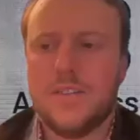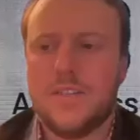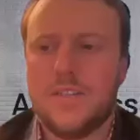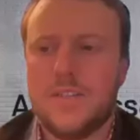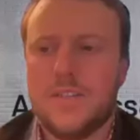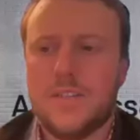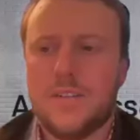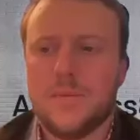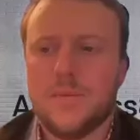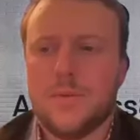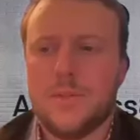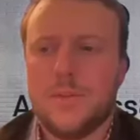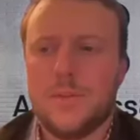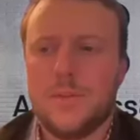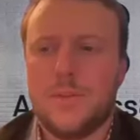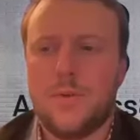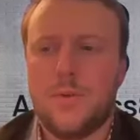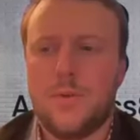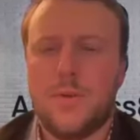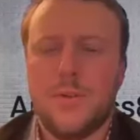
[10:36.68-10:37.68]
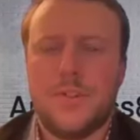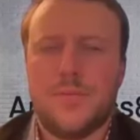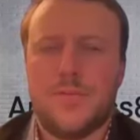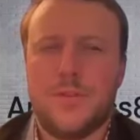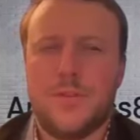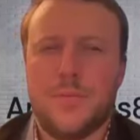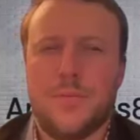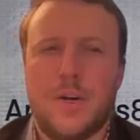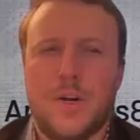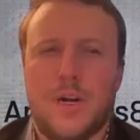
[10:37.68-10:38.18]
sounds like there's some good tools
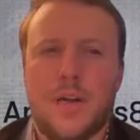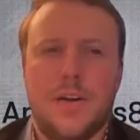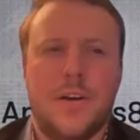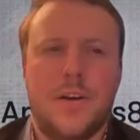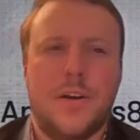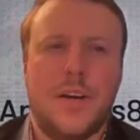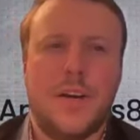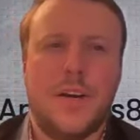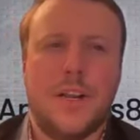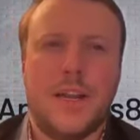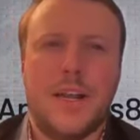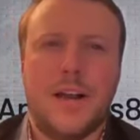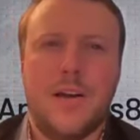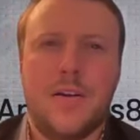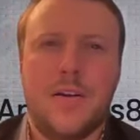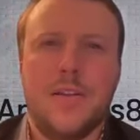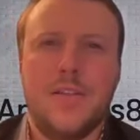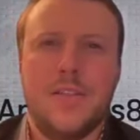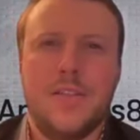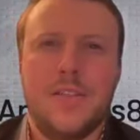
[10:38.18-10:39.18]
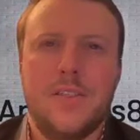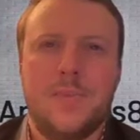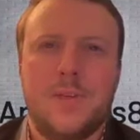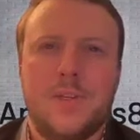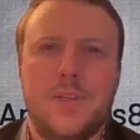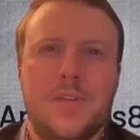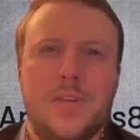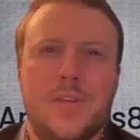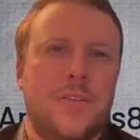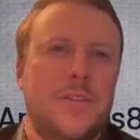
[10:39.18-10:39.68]
for monitoring. How can those
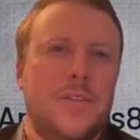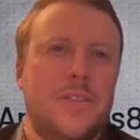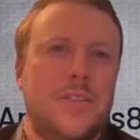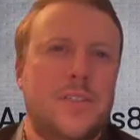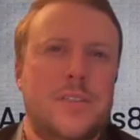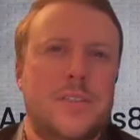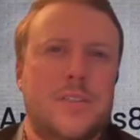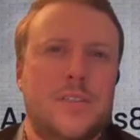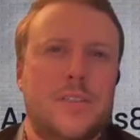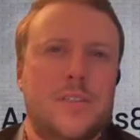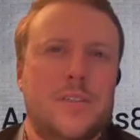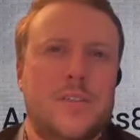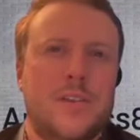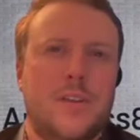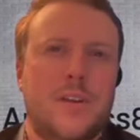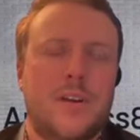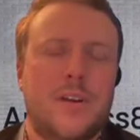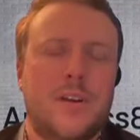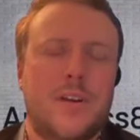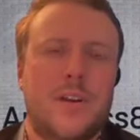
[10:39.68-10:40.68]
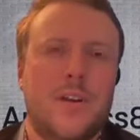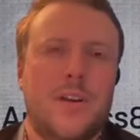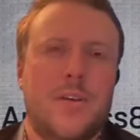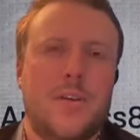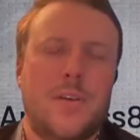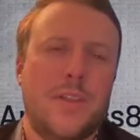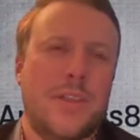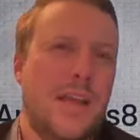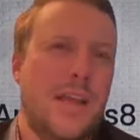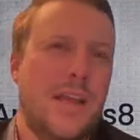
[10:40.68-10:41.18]
be used
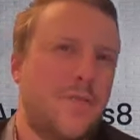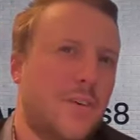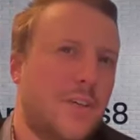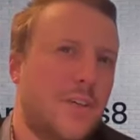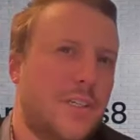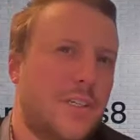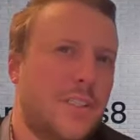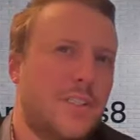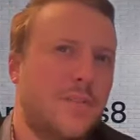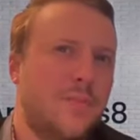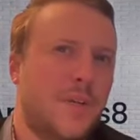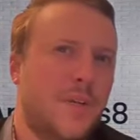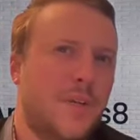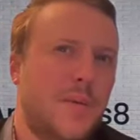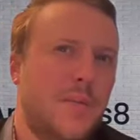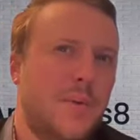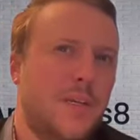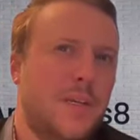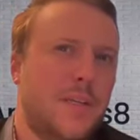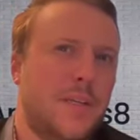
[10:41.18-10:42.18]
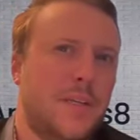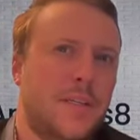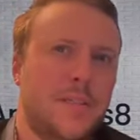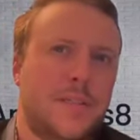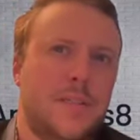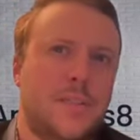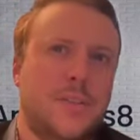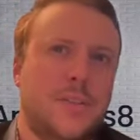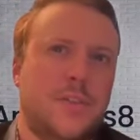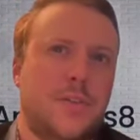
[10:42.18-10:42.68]
or leveraged
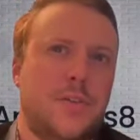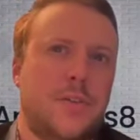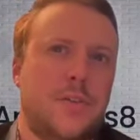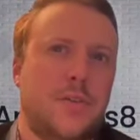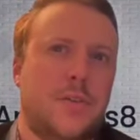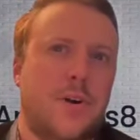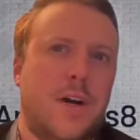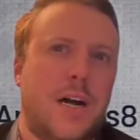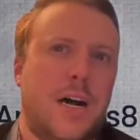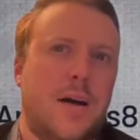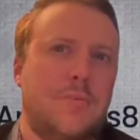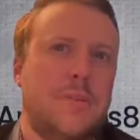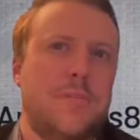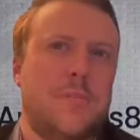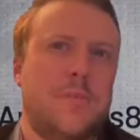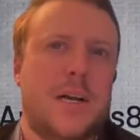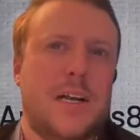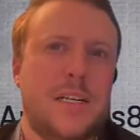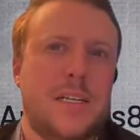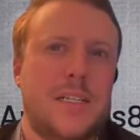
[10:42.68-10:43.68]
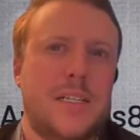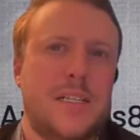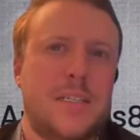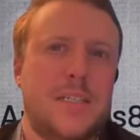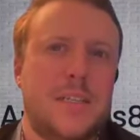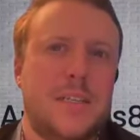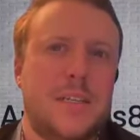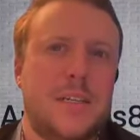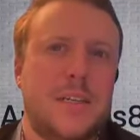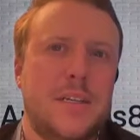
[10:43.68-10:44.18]
maybe to
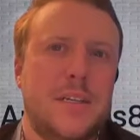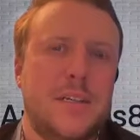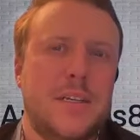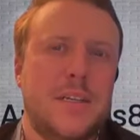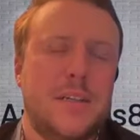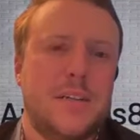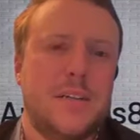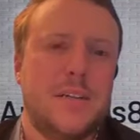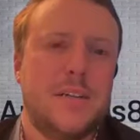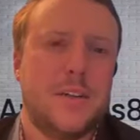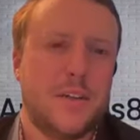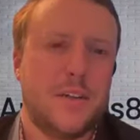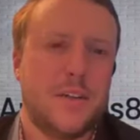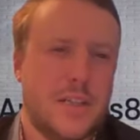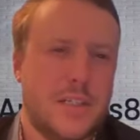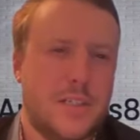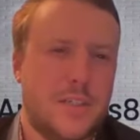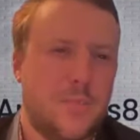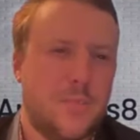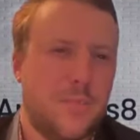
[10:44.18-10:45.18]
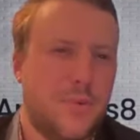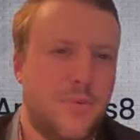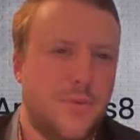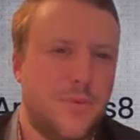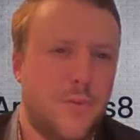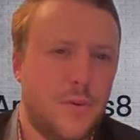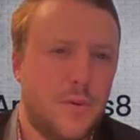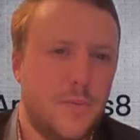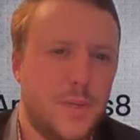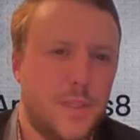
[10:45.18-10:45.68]
optimize your cluster
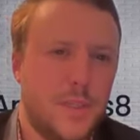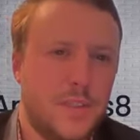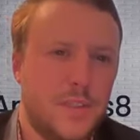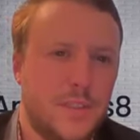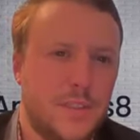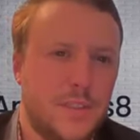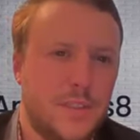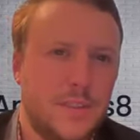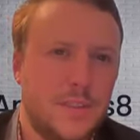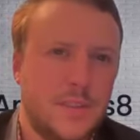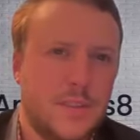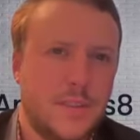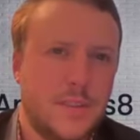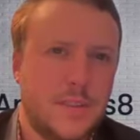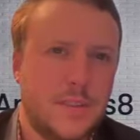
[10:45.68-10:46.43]
performance?